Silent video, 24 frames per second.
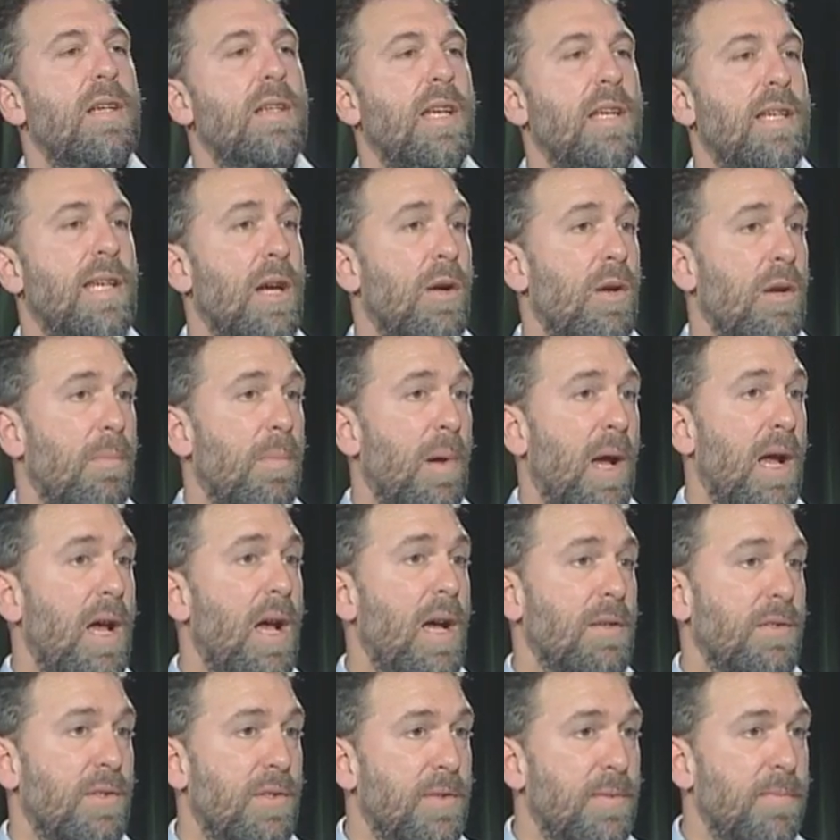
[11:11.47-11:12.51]
get carried by
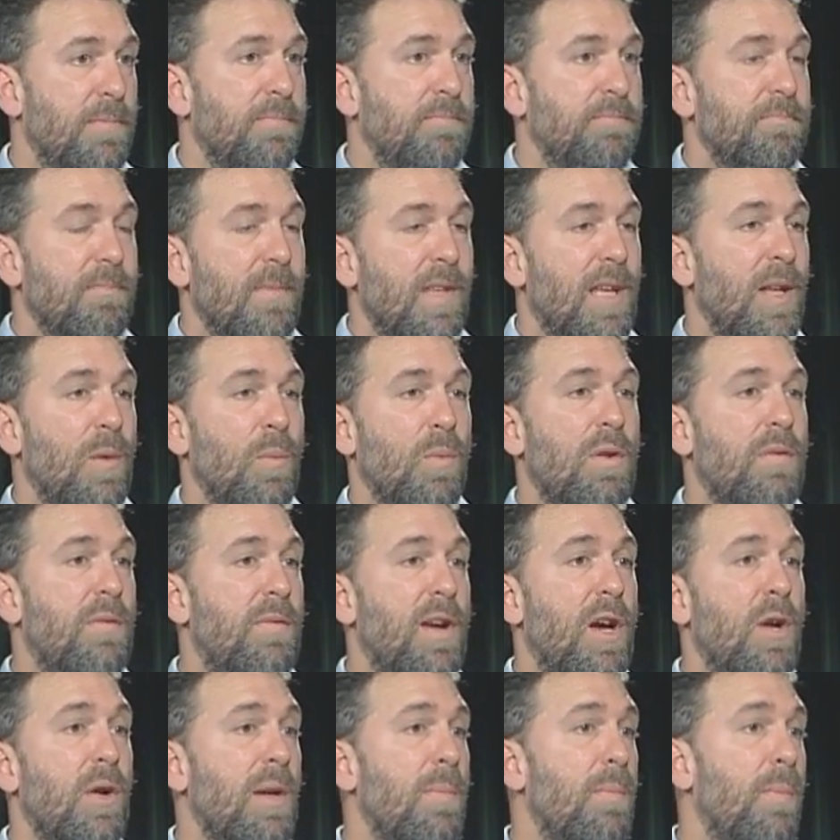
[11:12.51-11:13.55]
us. And we're
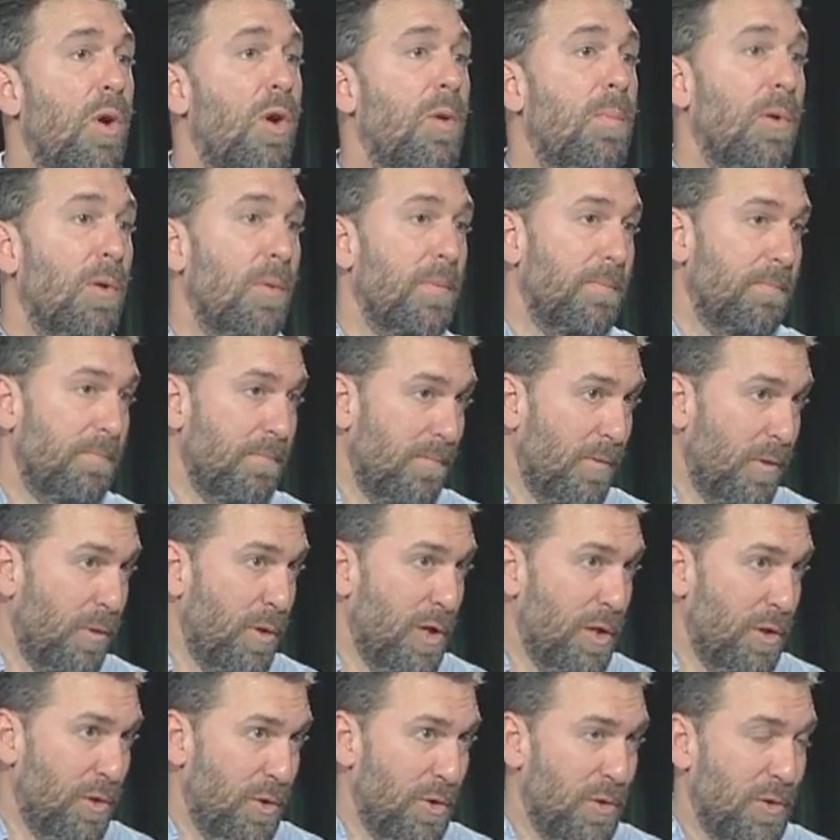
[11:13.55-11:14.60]
very mobile
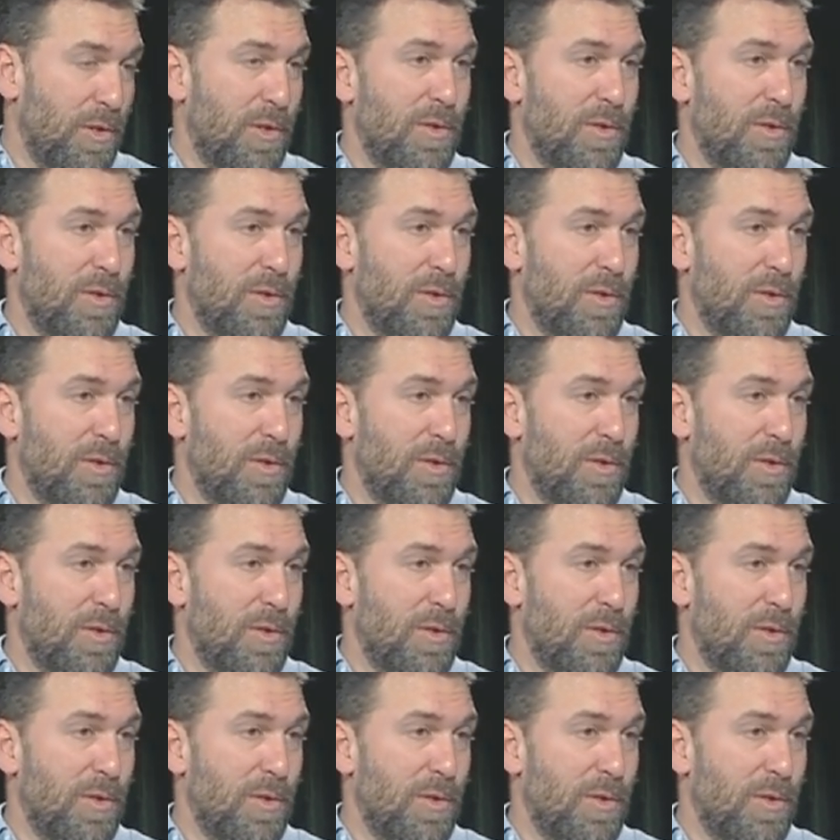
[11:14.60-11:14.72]
creatures,